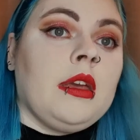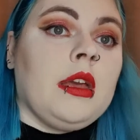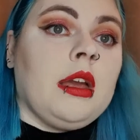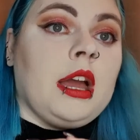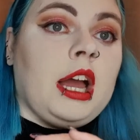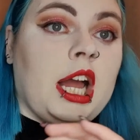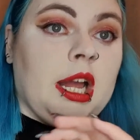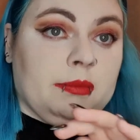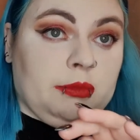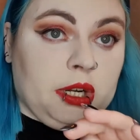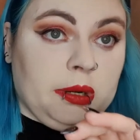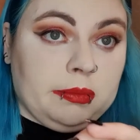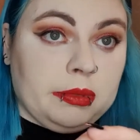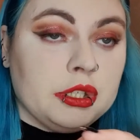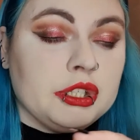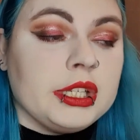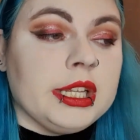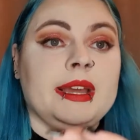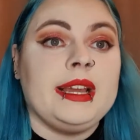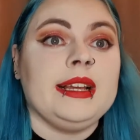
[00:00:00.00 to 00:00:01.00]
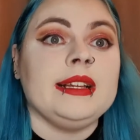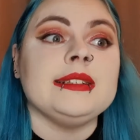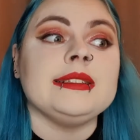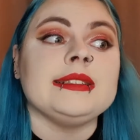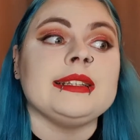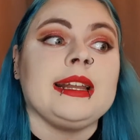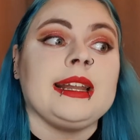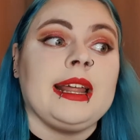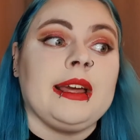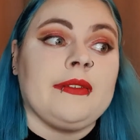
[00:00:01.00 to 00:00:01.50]
I'm going to butcher
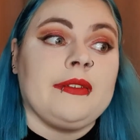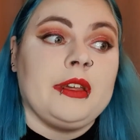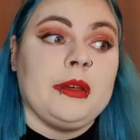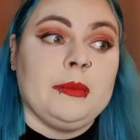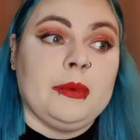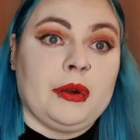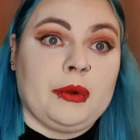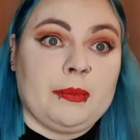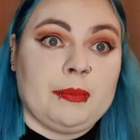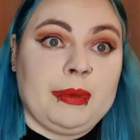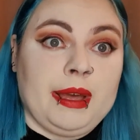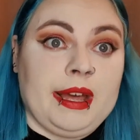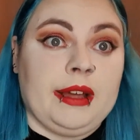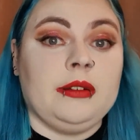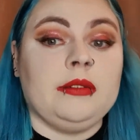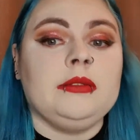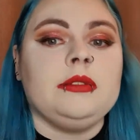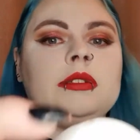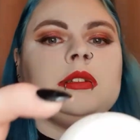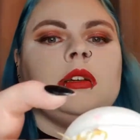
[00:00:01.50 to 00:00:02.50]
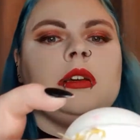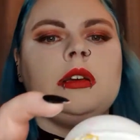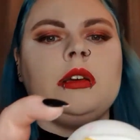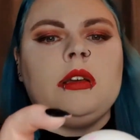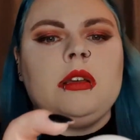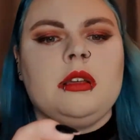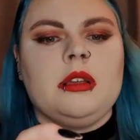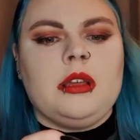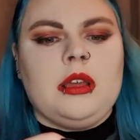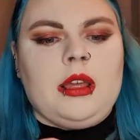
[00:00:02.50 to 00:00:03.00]
the laphium petals,
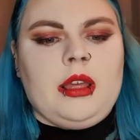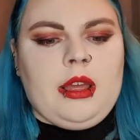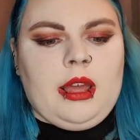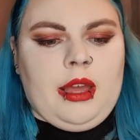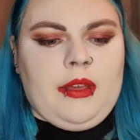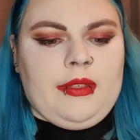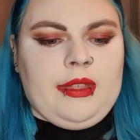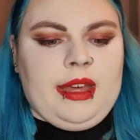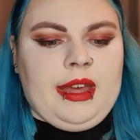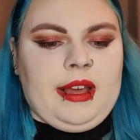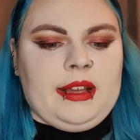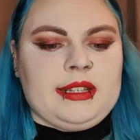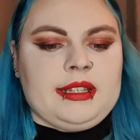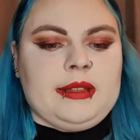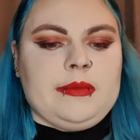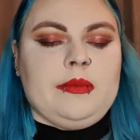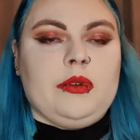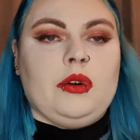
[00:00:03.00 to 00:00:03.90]
and then as the more